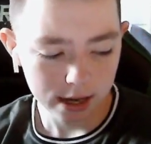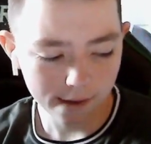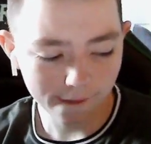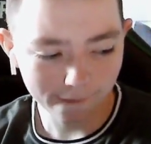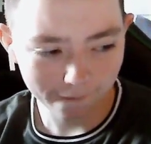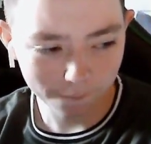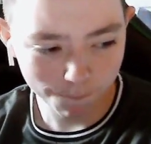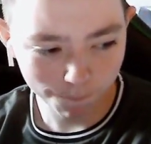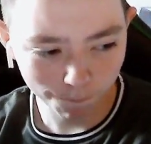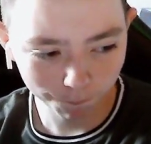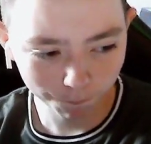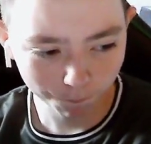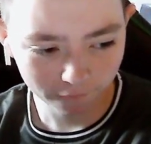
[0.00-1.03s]
And
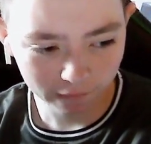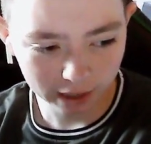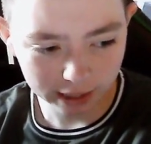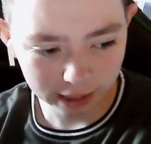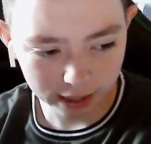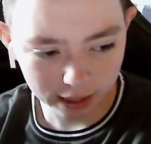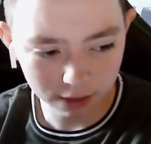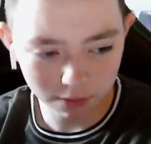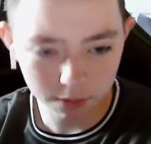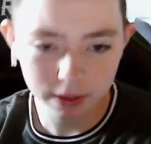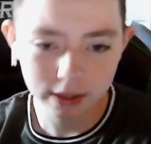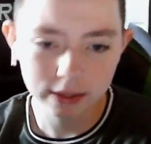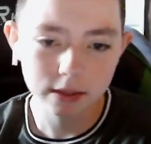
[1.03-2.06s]
we
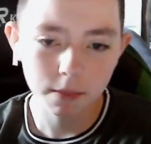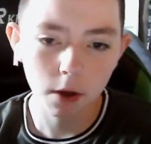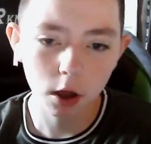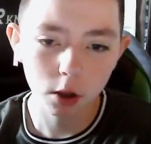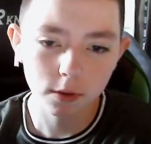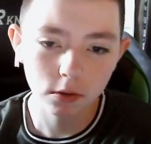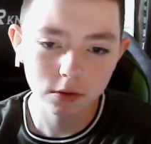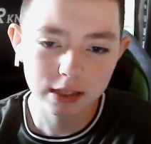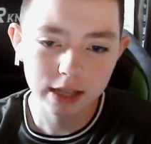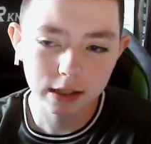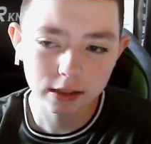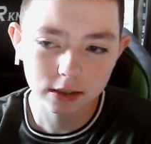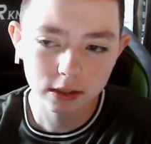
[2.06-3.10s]
beat Motherwell on
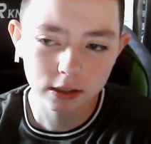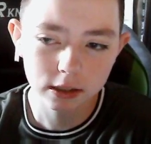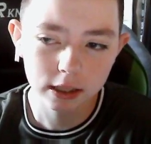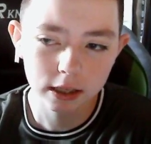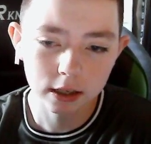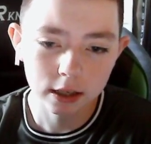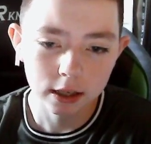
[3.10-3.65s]
Saturday there.